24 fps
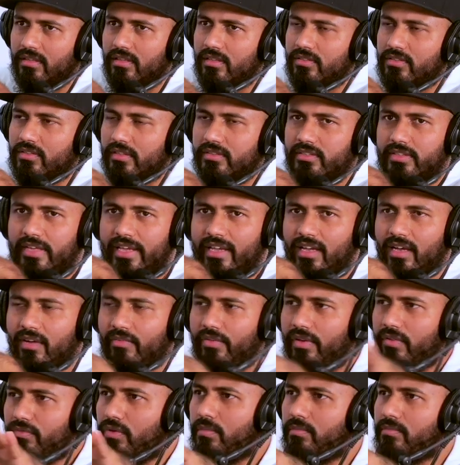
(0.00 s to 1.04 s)
staying
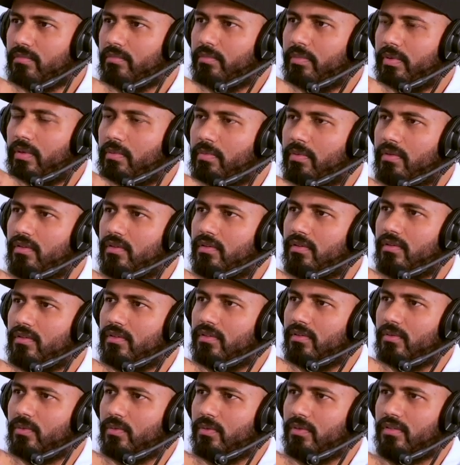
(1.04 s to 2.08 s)
away from people
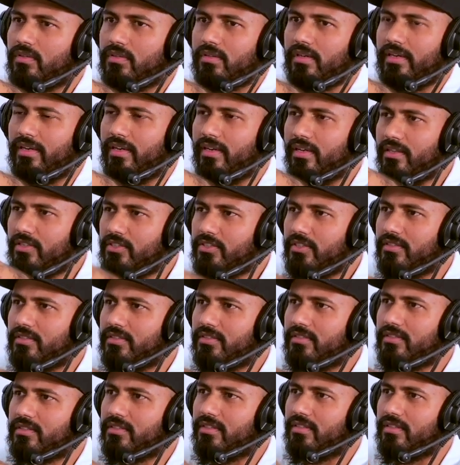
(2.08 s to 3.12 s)
who are
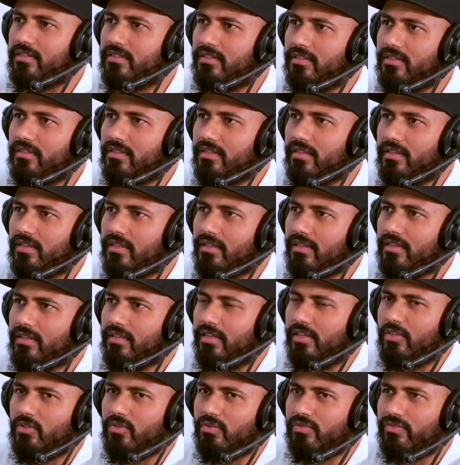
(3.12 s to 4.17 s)
religious and
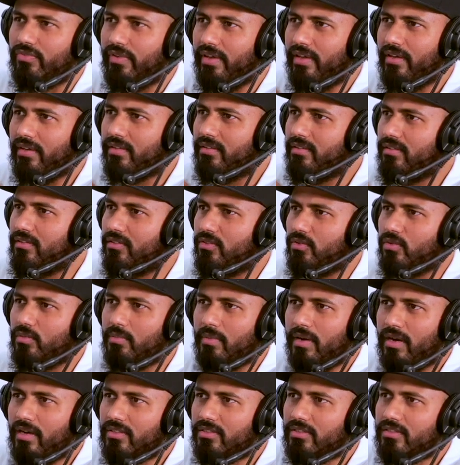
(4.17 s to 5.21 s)
into faith too
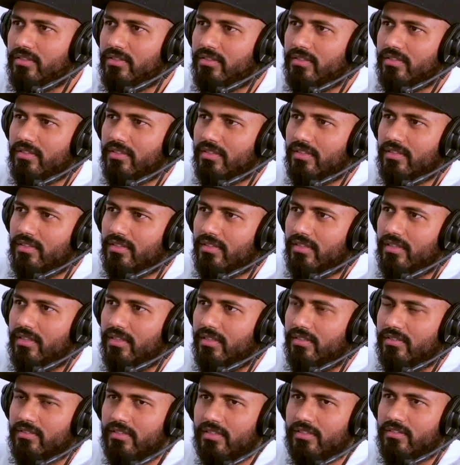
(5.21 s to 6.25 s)
much
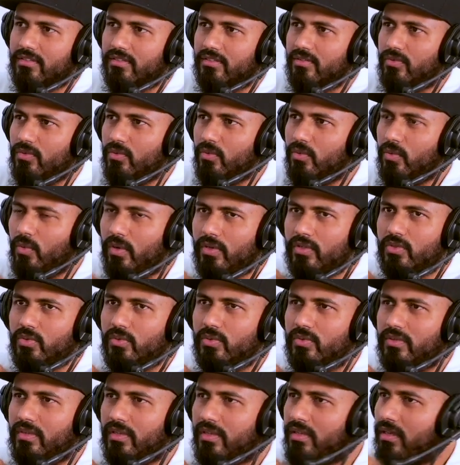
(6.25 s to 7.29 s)
and just don't want
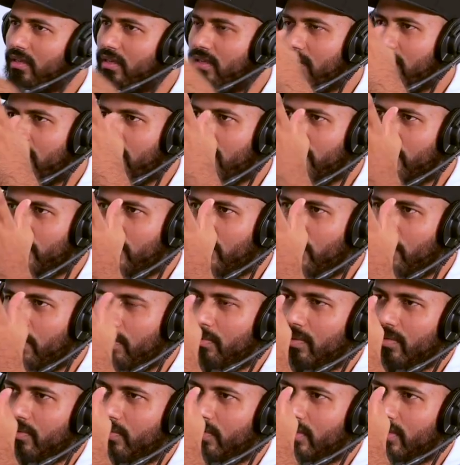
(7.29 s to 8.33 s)
to. Eh, eh, you
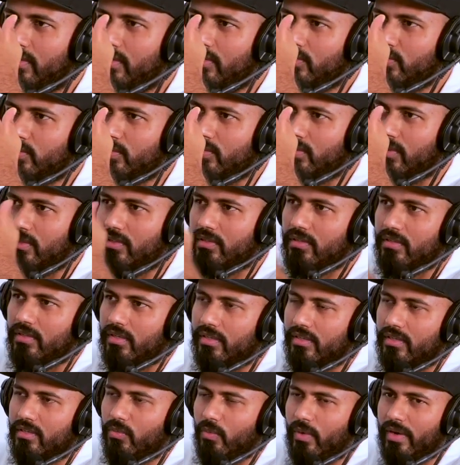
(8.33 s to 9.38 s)
remember we used to talk like